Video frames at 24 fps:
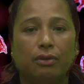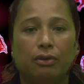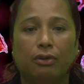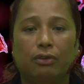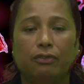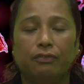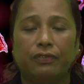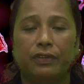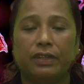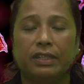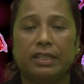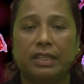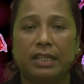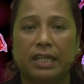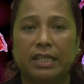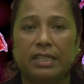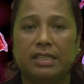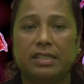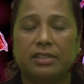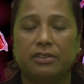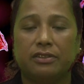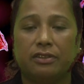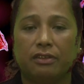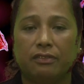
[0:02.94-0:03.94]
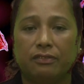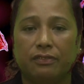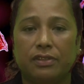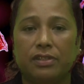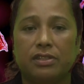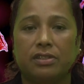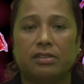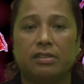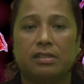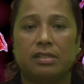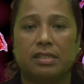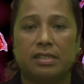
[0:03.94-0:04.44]
COVID-19
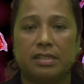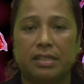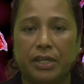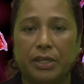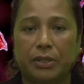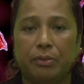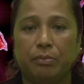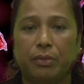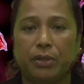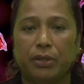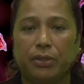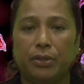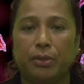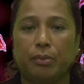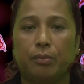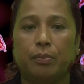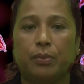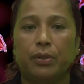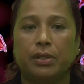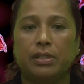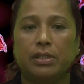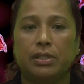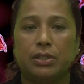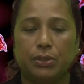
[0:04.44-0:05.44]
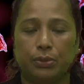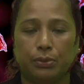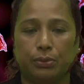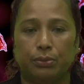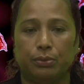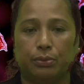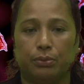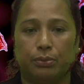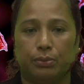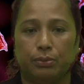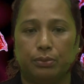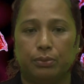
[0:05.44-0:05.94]
official statement number 2.
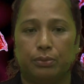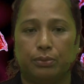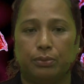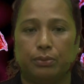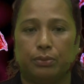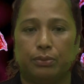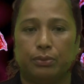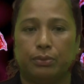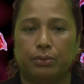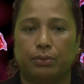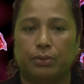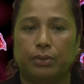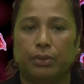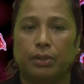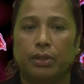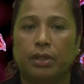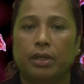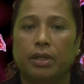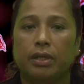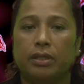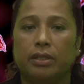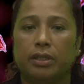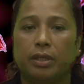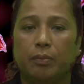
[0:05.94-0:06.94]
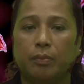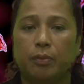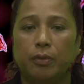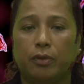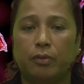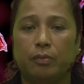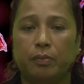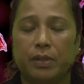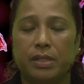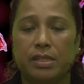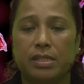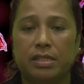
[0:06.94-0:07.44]
The
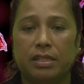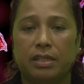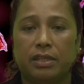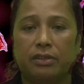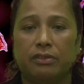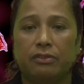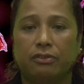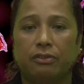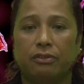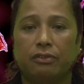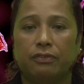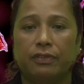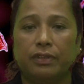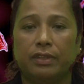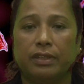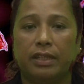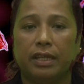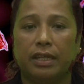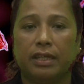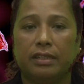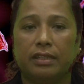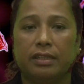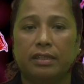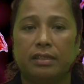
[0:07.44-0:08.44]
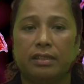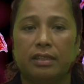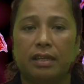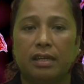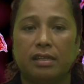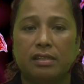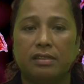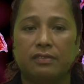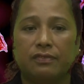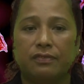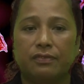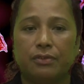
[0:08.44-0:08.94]
Pohnpei State COVID-19
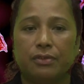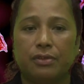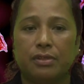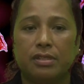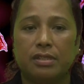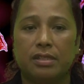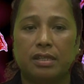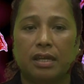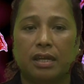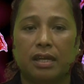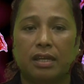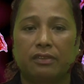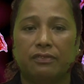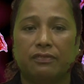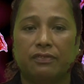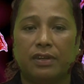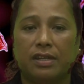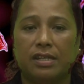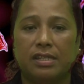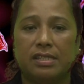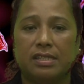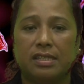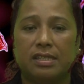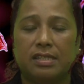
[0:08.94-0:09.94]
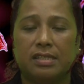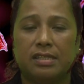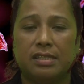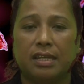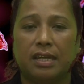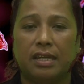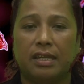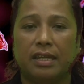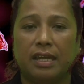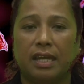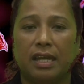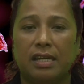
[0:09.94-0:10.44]
Task Force advises
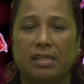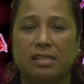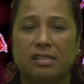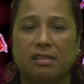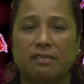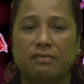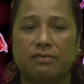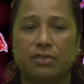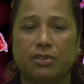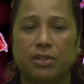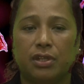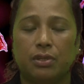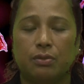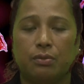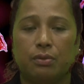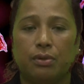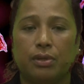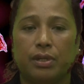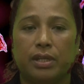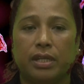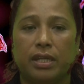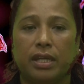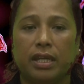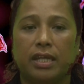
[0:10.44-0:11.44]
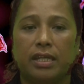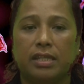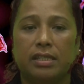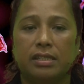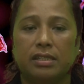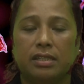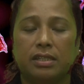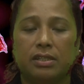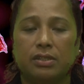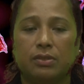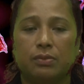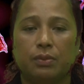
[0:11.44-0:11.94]
that as of January
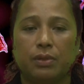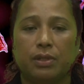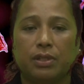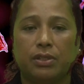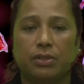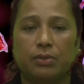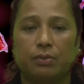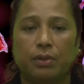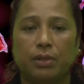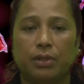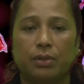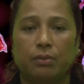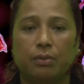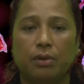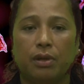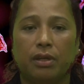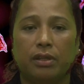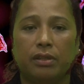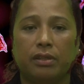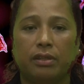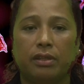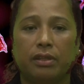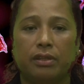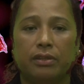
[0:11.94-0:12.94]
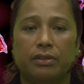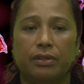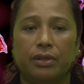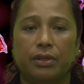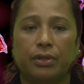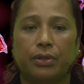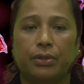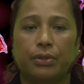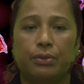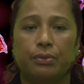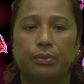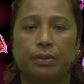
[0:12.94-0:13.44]
18, 2021,
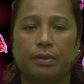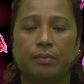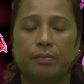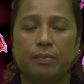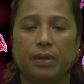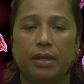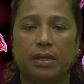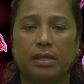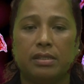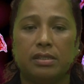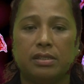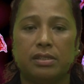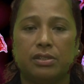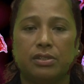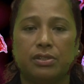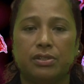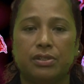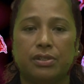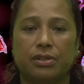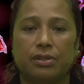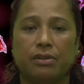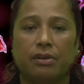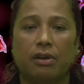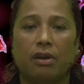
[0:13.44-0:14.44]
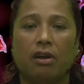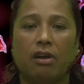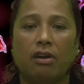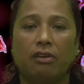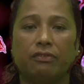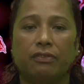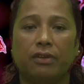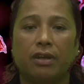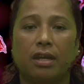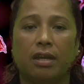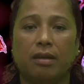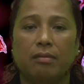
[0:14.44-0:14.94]
the crew and passenger
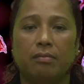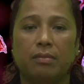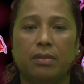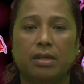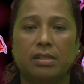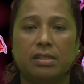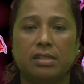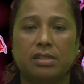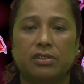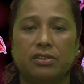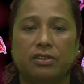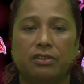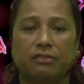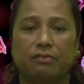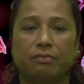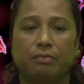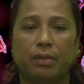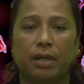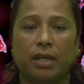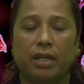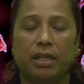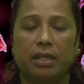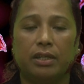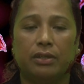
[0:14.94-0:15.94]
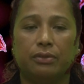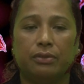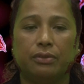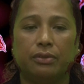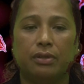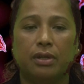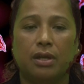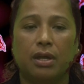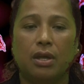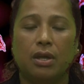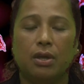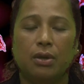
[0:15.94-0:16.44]
of MS Chief
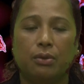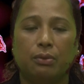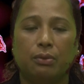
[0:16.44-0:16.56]
Milo